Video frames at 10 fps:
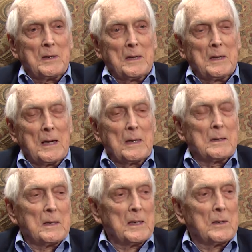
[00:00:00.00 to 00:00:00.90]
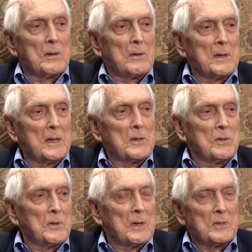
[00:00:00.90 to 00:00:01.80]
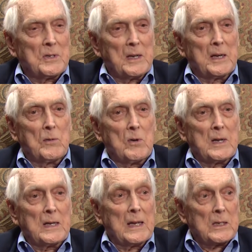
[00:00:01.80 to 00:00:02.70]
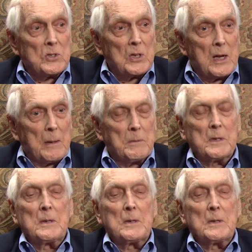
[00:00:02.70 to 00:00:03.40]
did not enter into us in any way except